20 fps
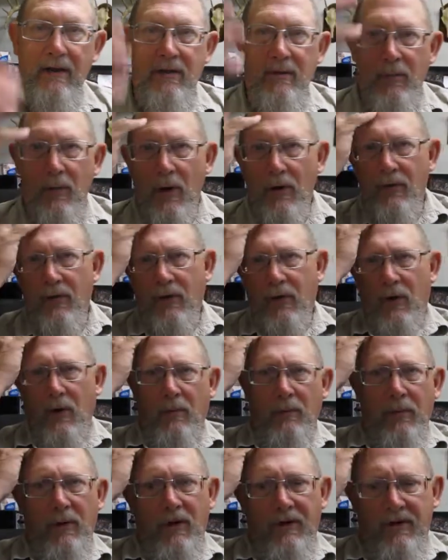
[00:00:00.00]

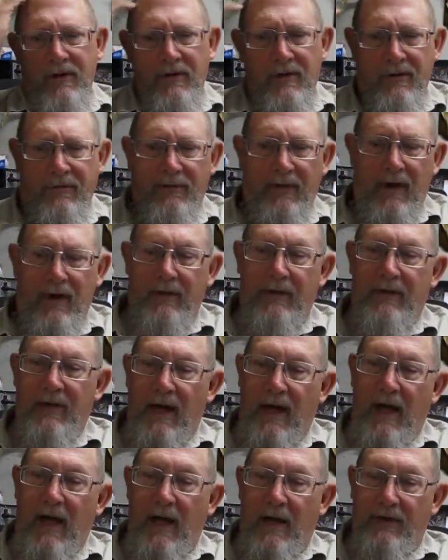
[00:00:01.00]
overgrown bushes in front of his
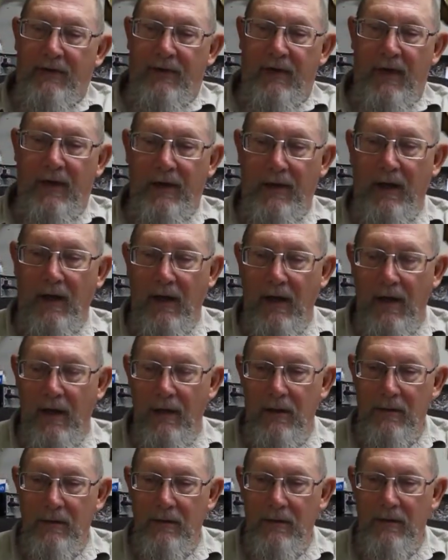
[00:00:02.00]
house, and
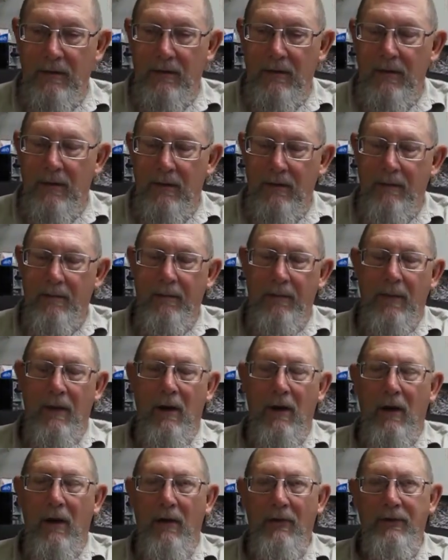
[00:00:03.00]

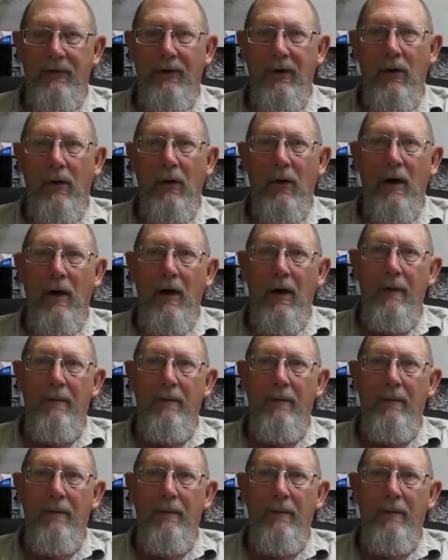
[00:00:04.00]
also a